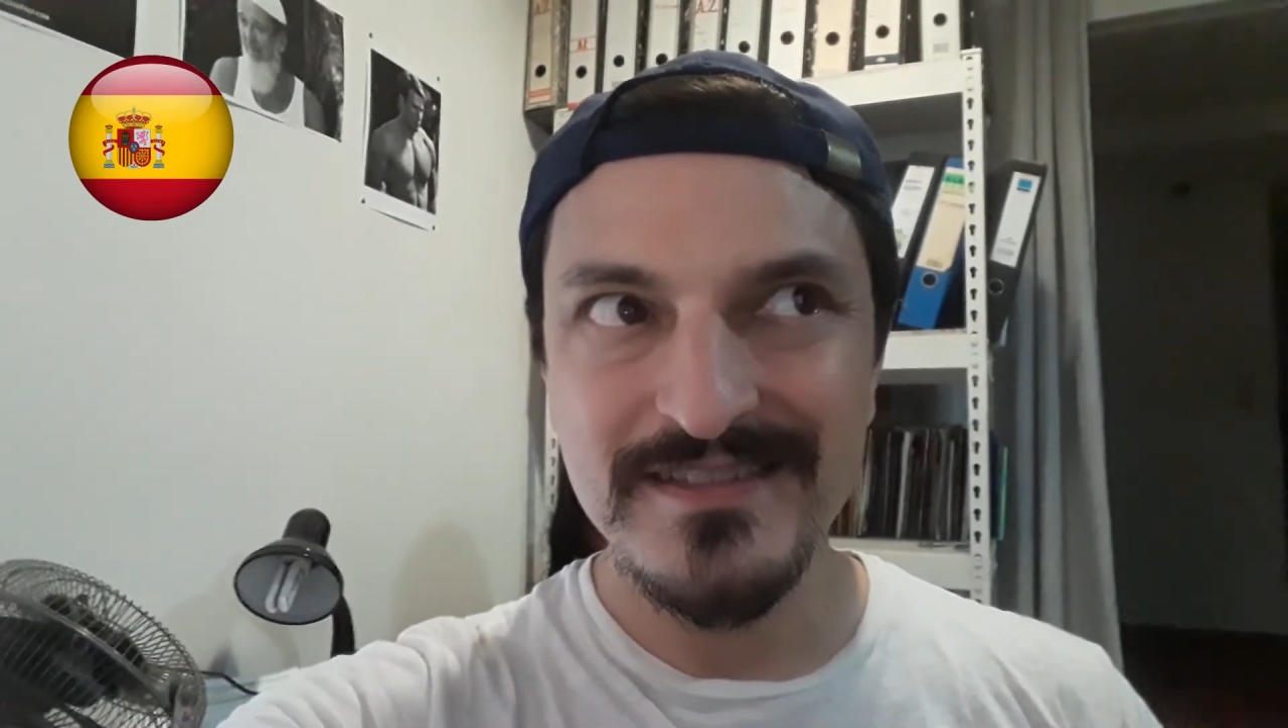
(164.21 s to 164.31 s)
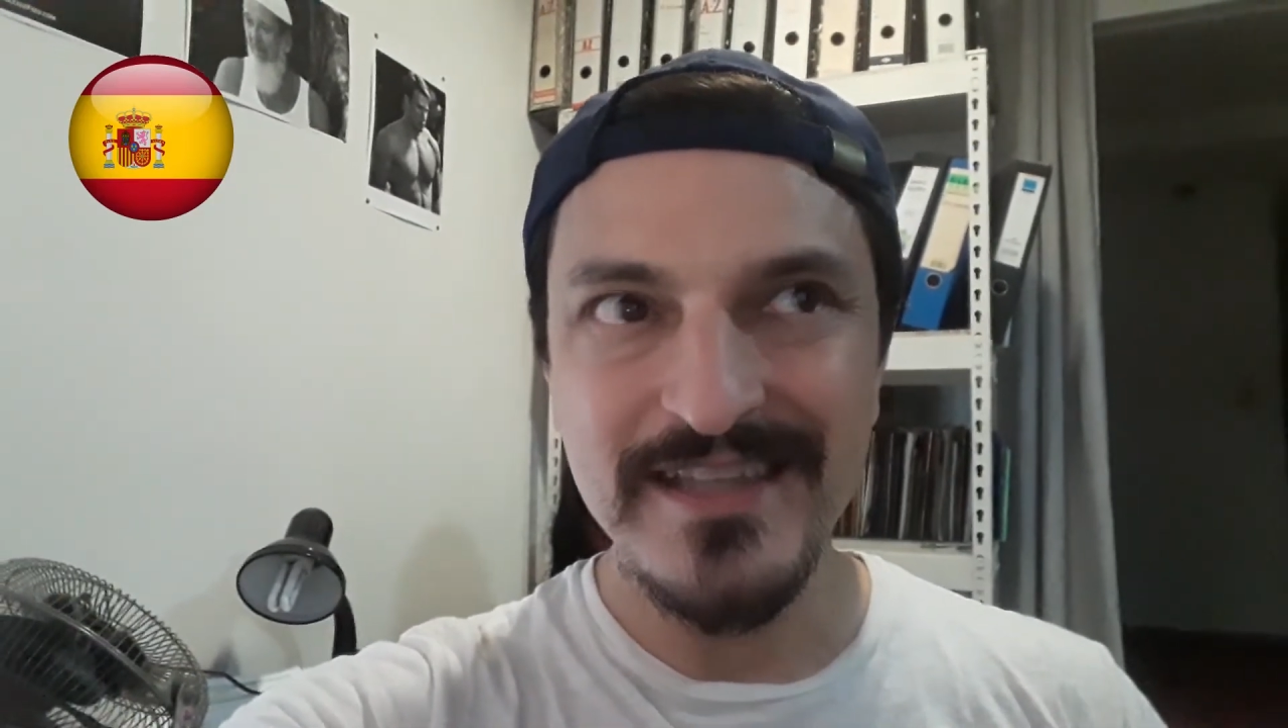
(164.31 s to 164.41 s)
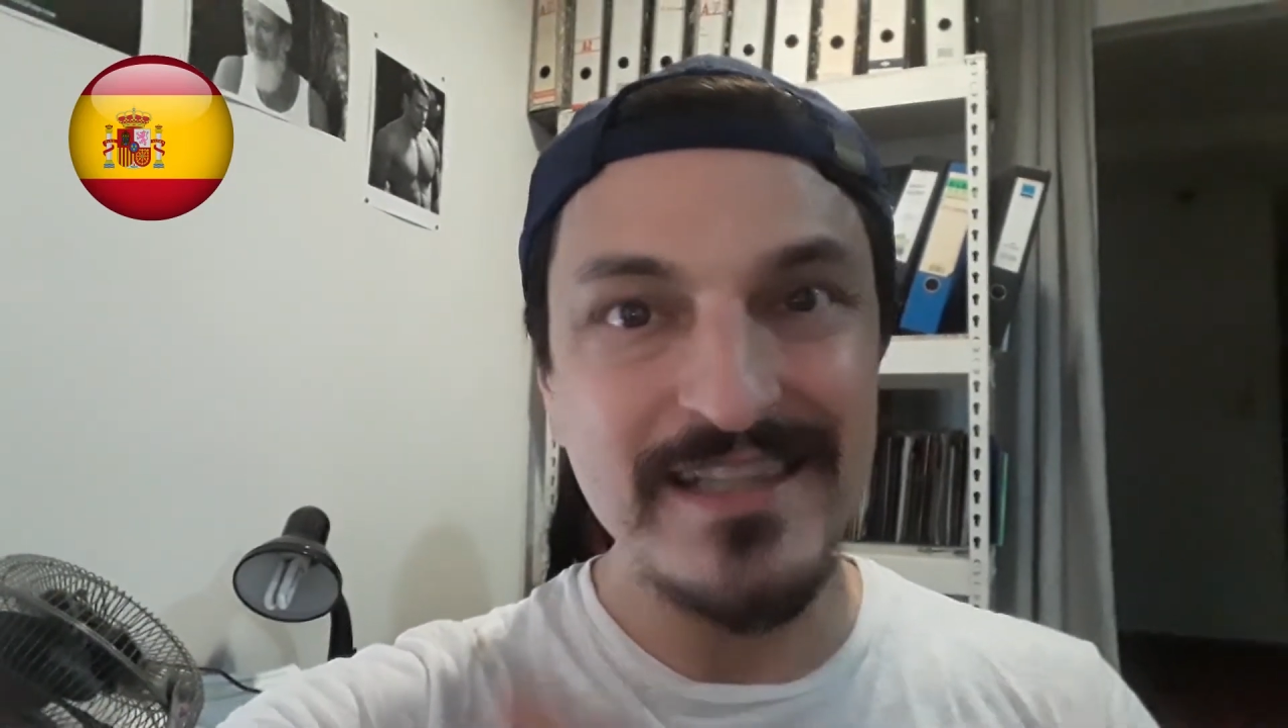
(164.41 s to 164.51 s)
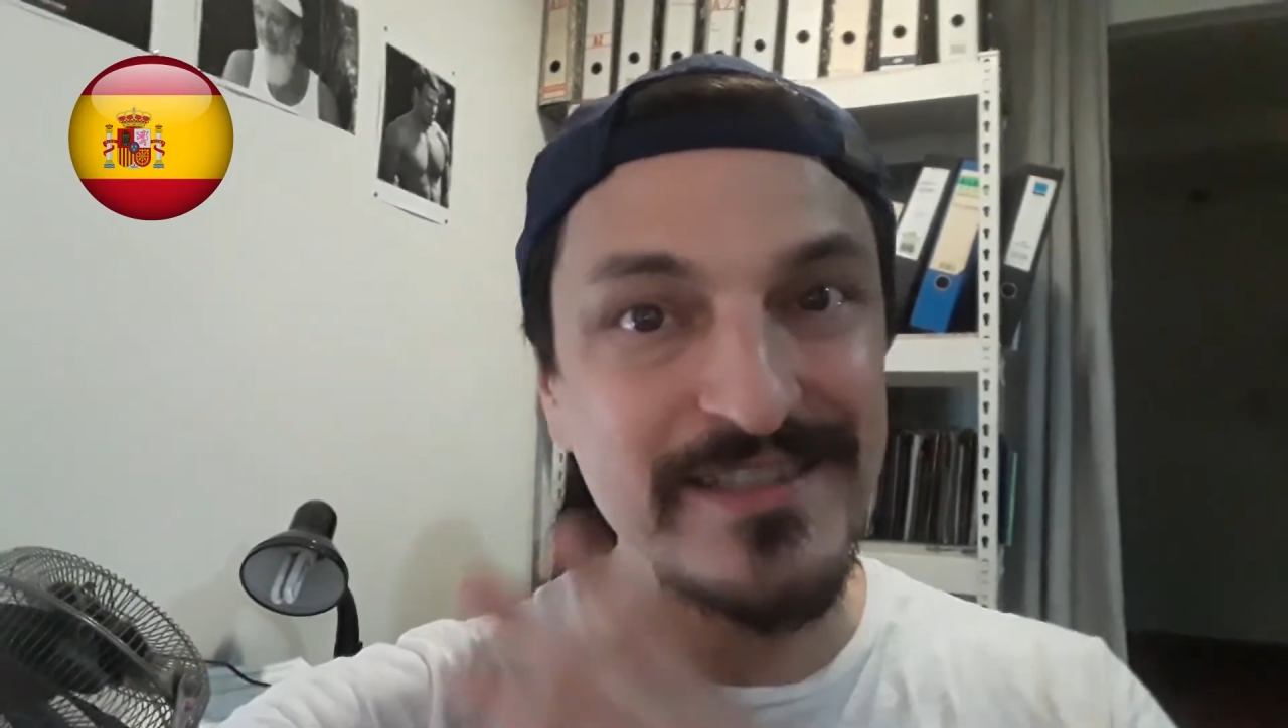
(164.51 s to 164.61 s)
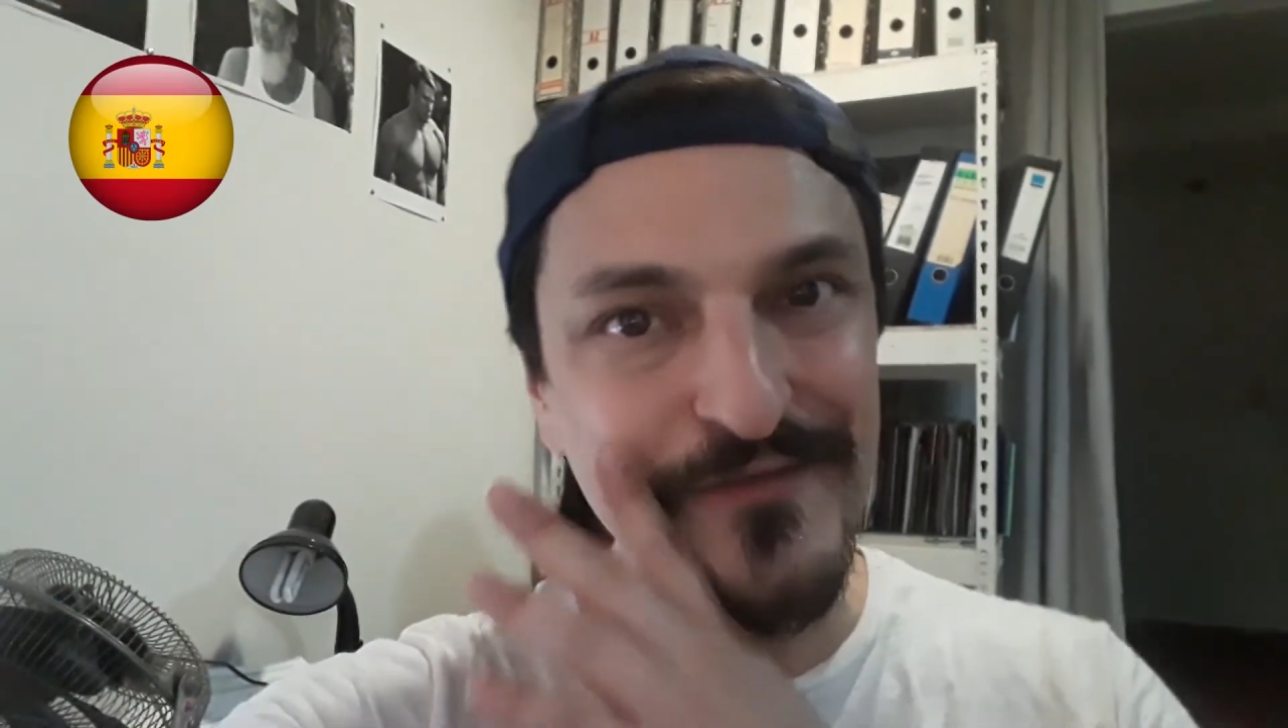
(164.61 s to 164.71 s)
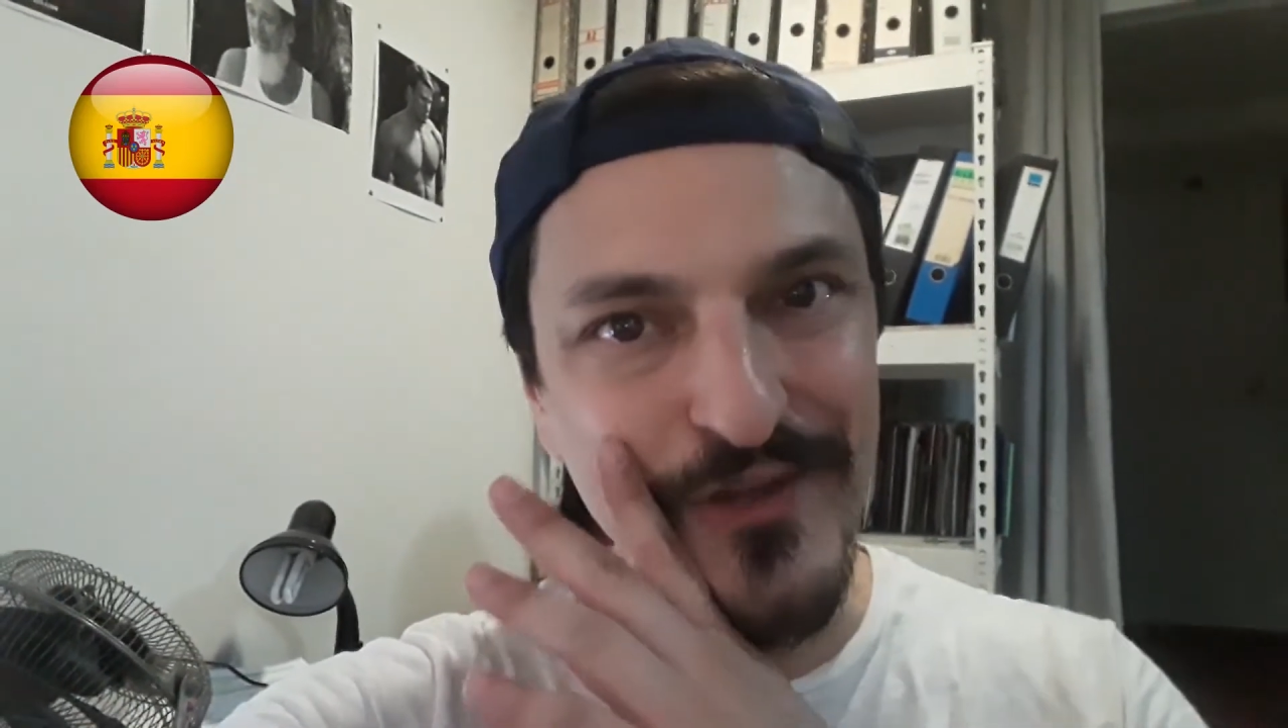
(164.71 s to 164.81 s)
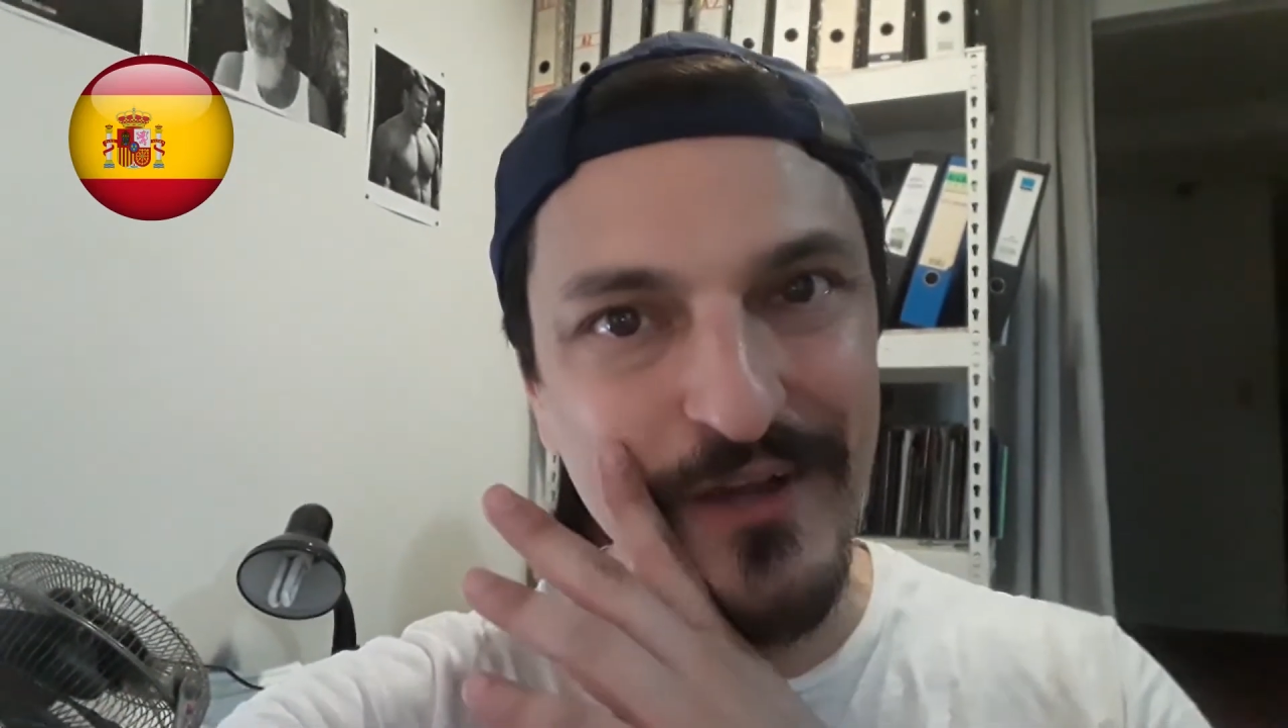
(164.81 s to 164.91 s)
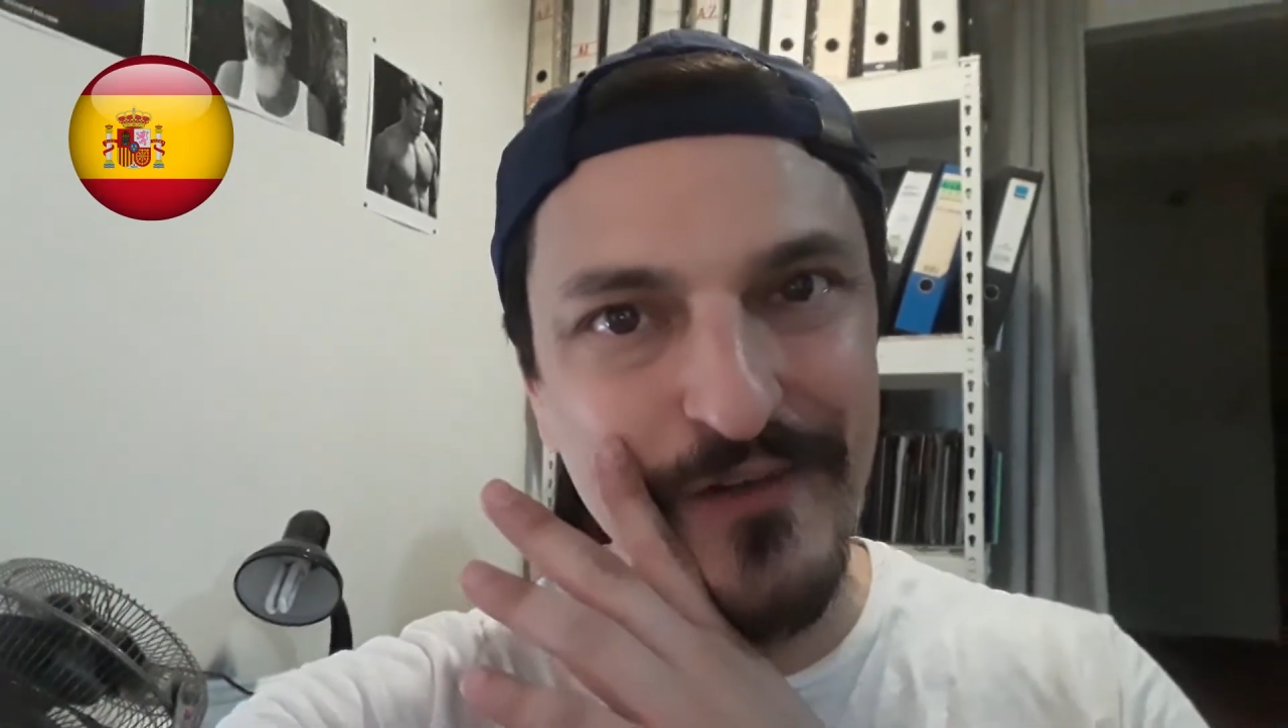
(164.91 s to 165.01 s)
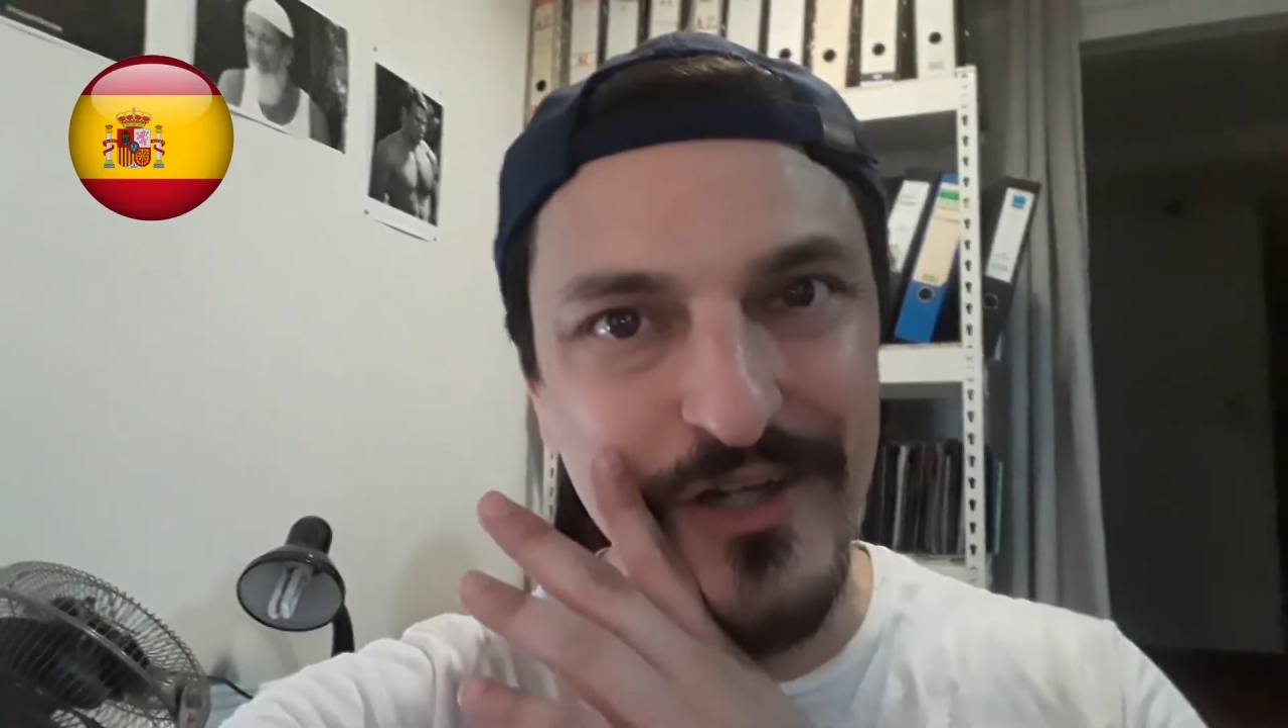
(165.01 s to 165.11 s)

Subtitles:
That's if you have